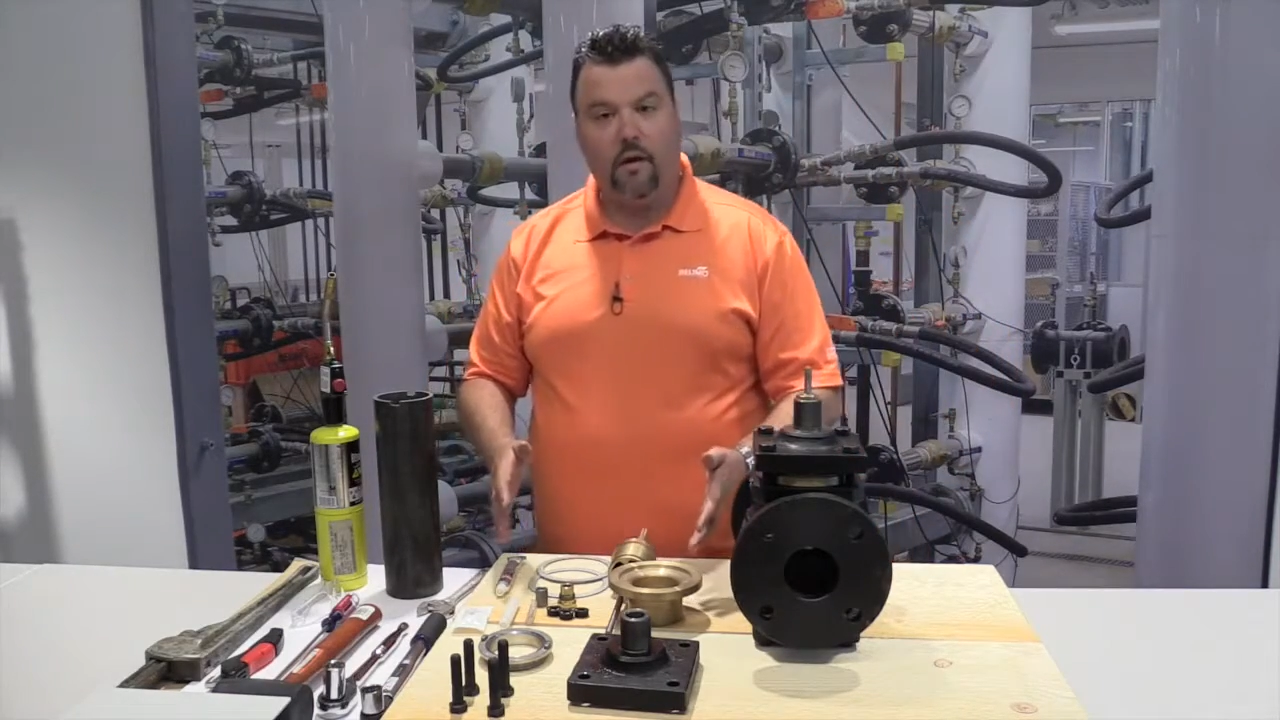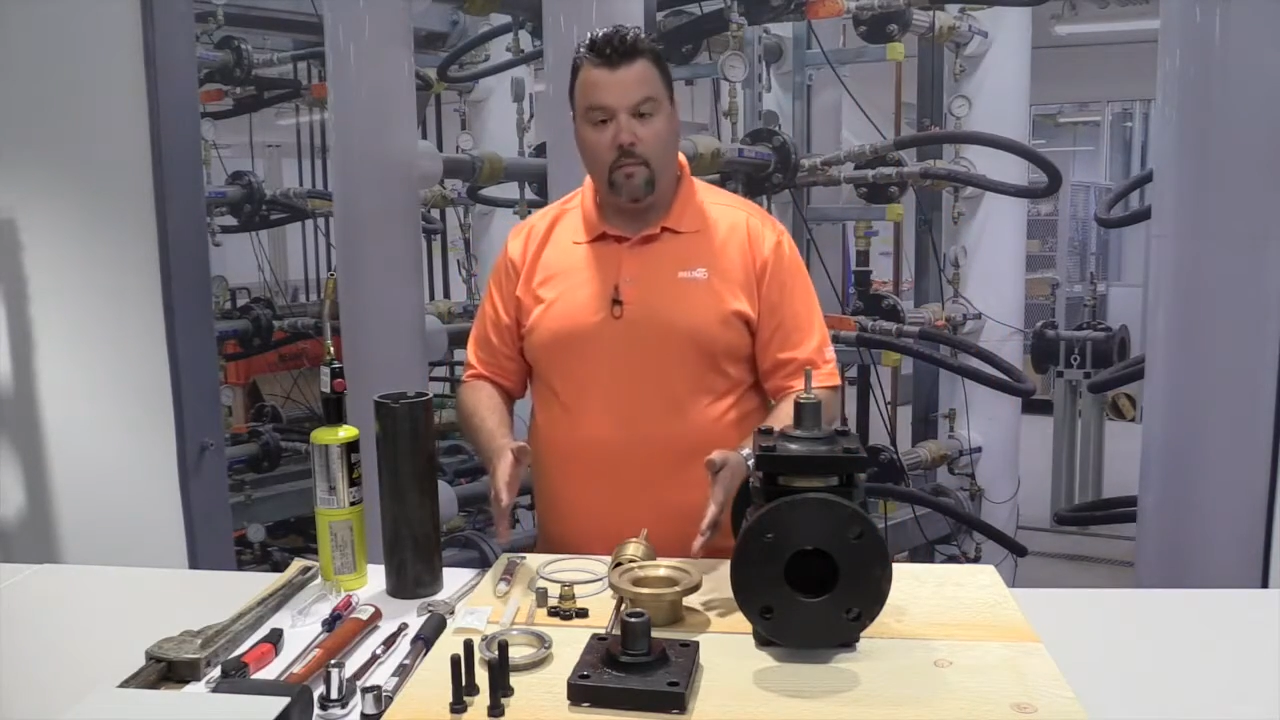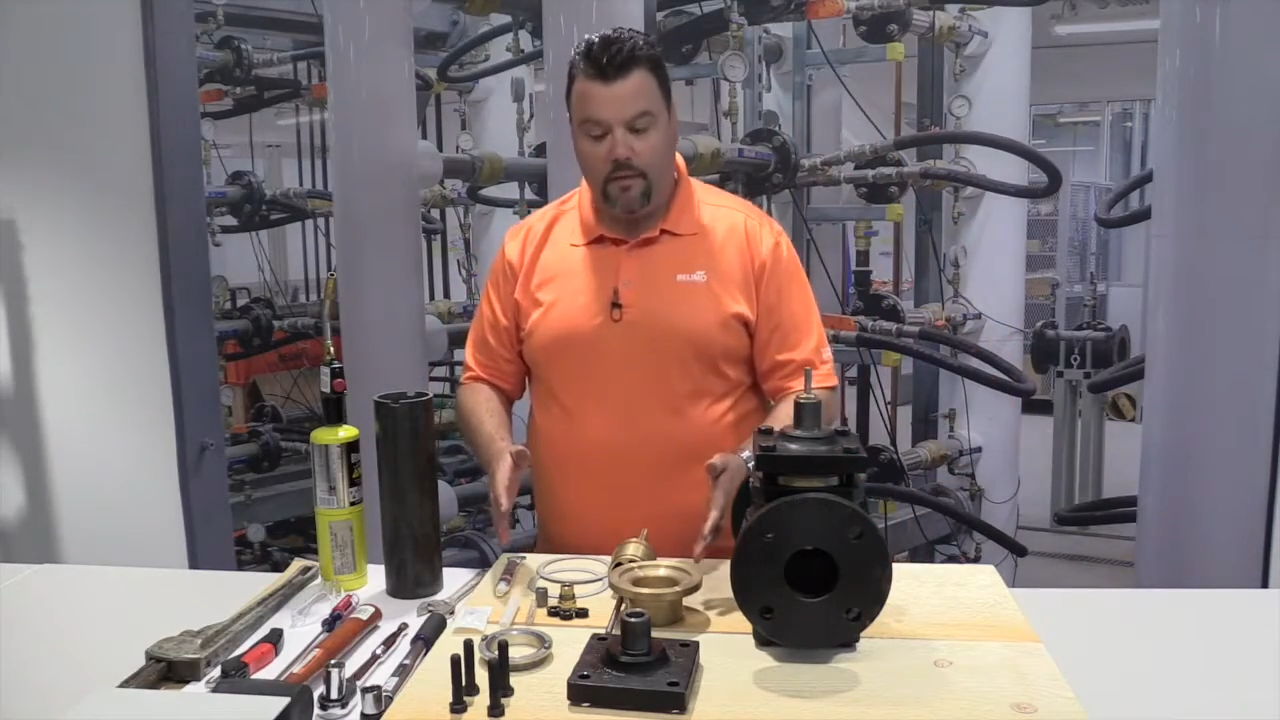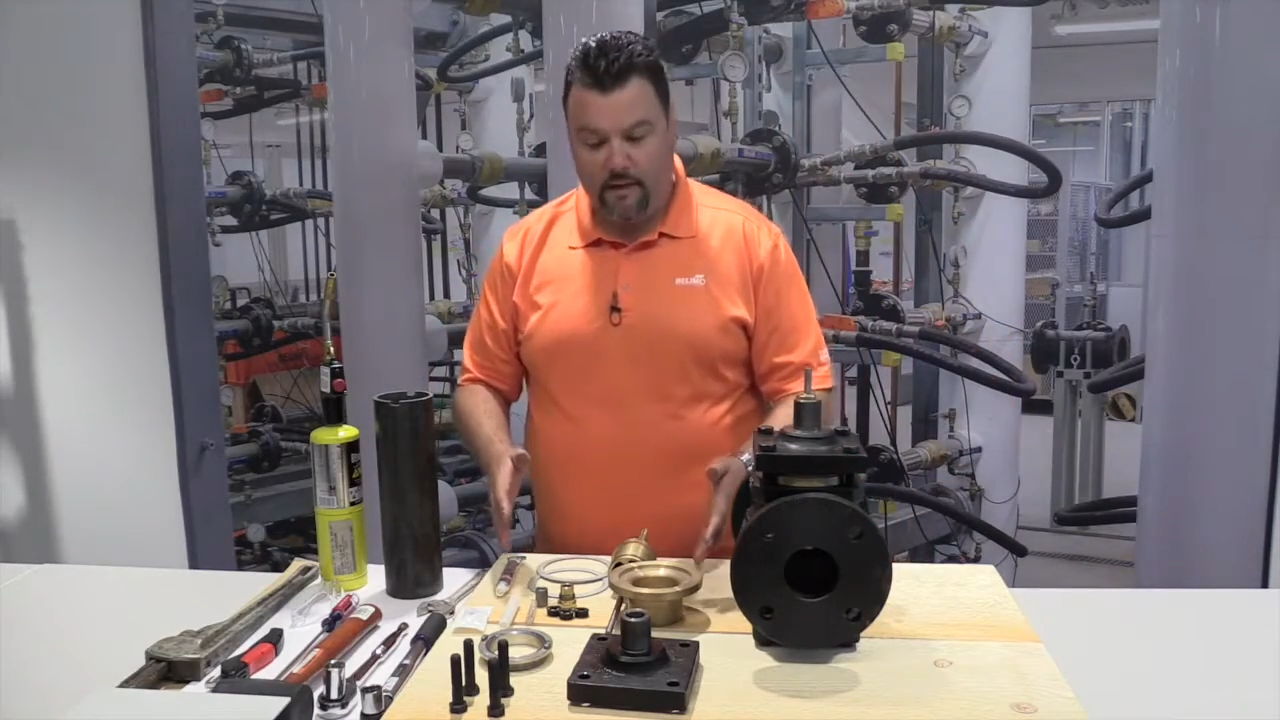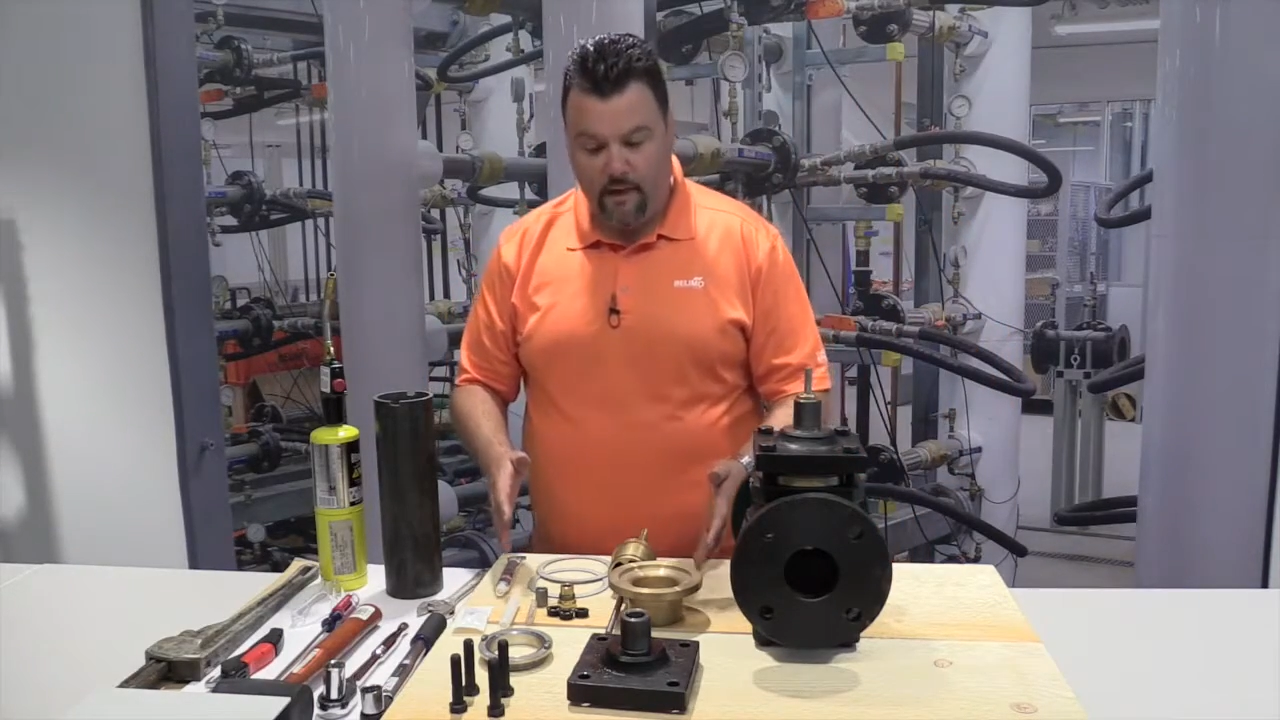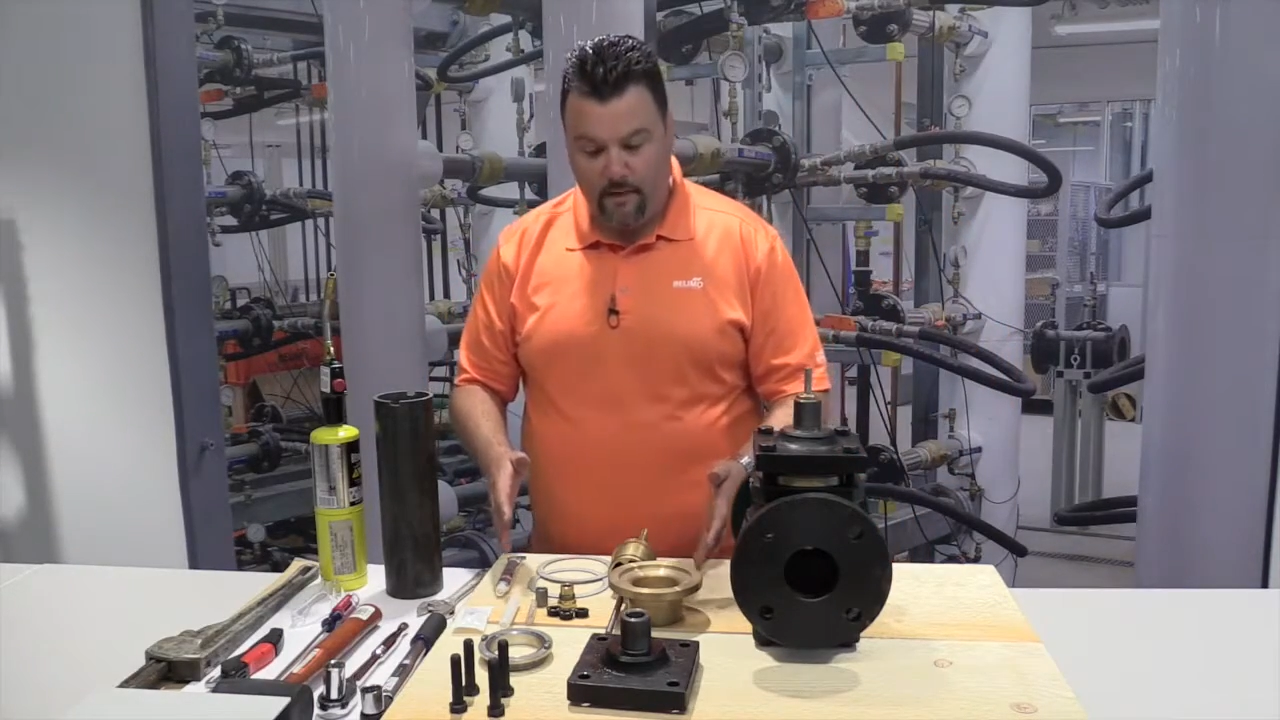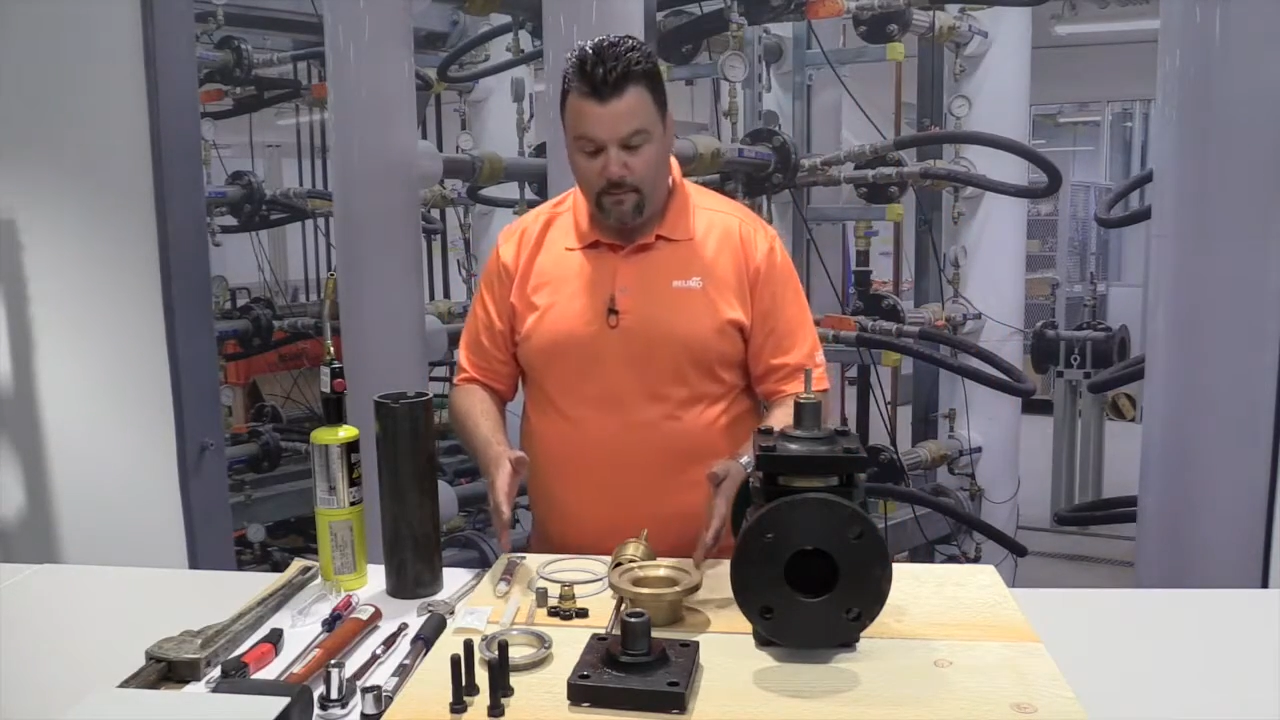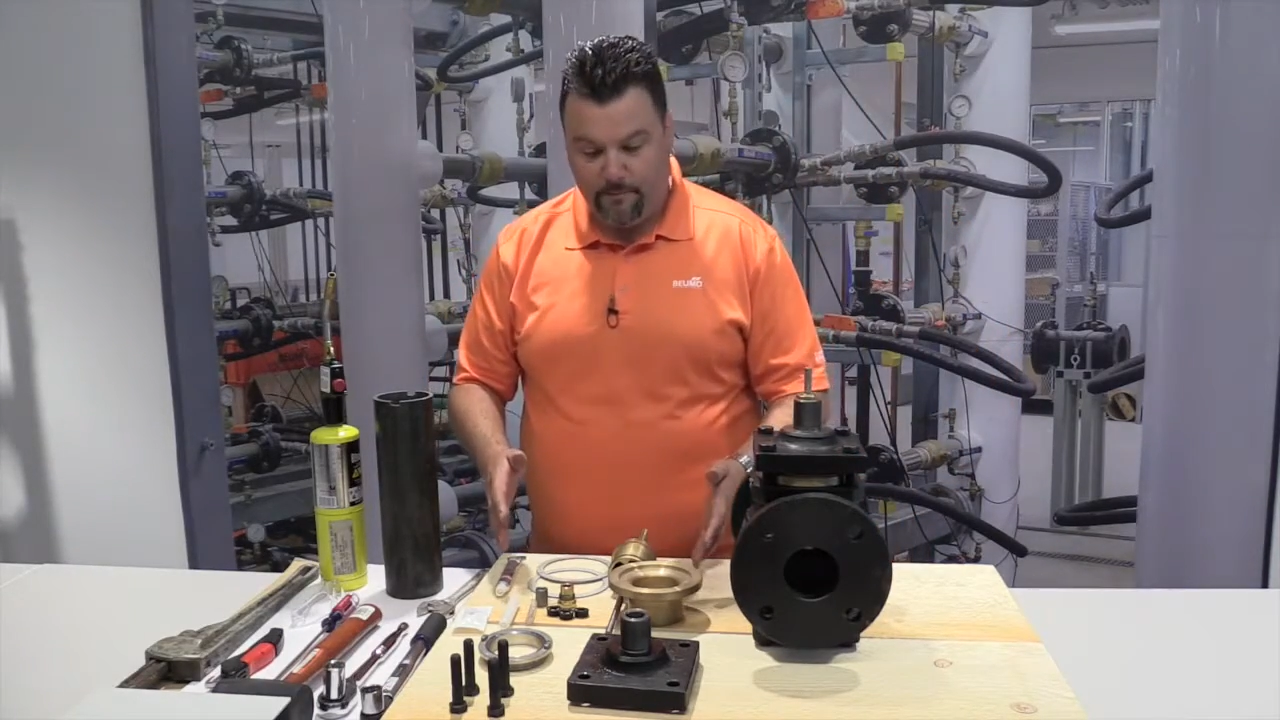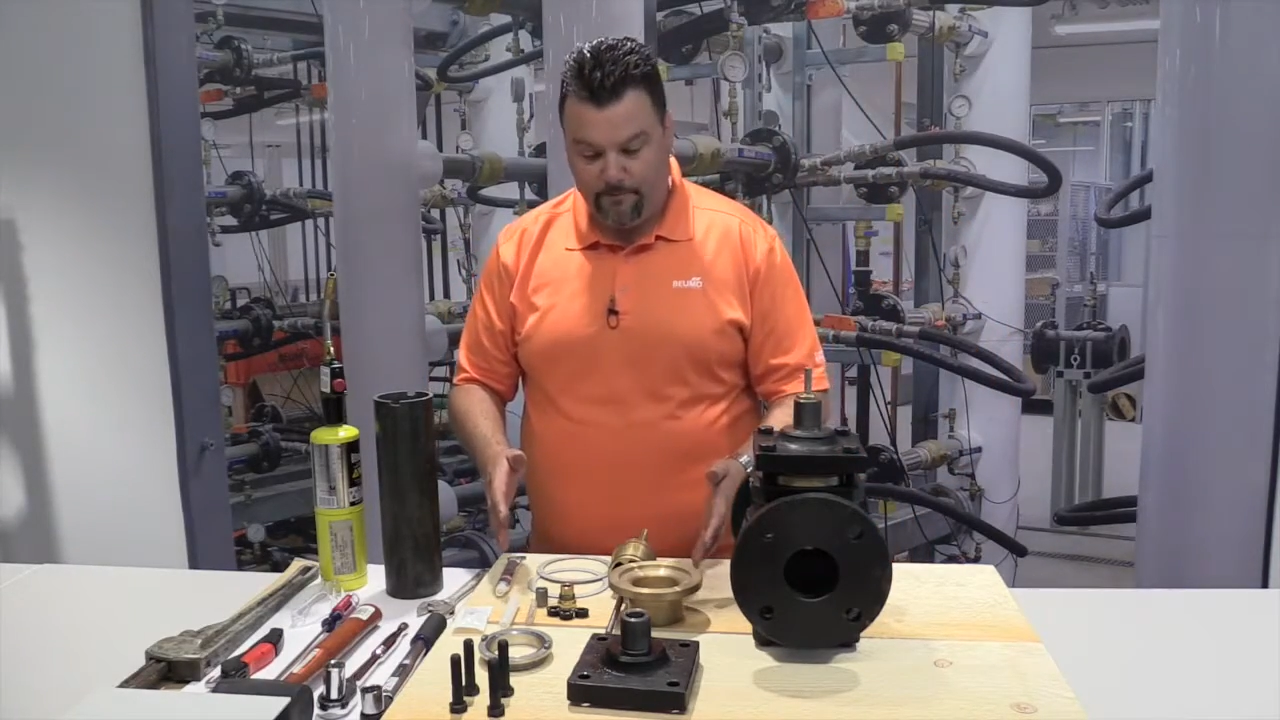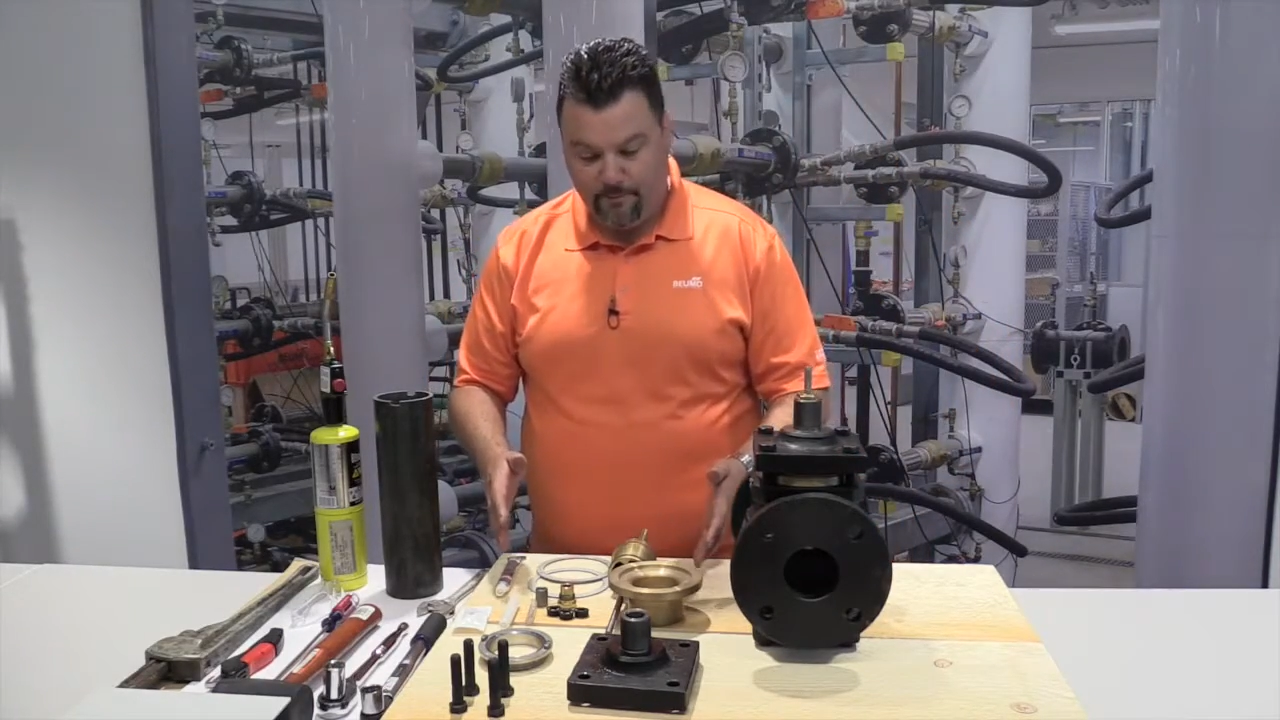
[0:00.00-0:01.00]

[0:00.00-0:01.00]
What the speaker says: come in the kit.